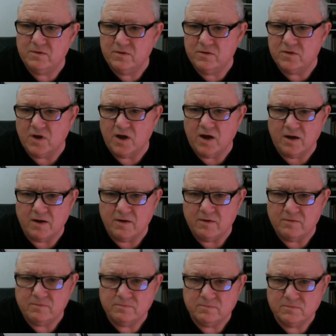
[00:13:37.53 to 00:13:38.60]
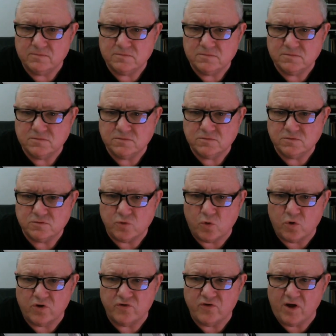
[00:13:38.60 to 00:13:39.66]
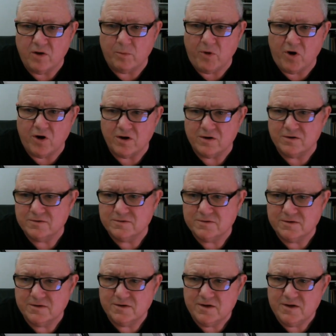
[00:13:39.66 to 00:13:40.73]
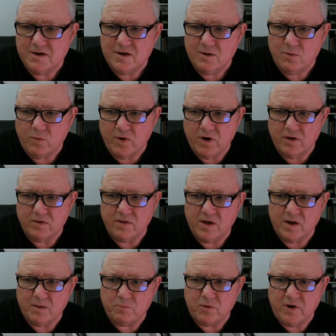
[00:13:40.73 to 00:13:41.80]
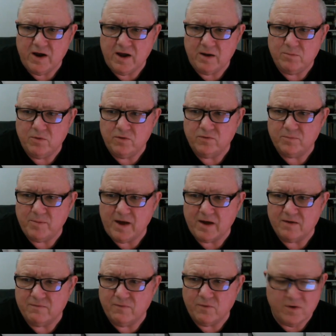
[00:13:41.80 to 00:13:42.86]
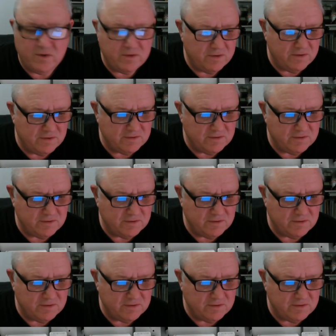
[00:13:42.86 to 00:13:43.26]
the horizontal bar where the print head moves back and forth.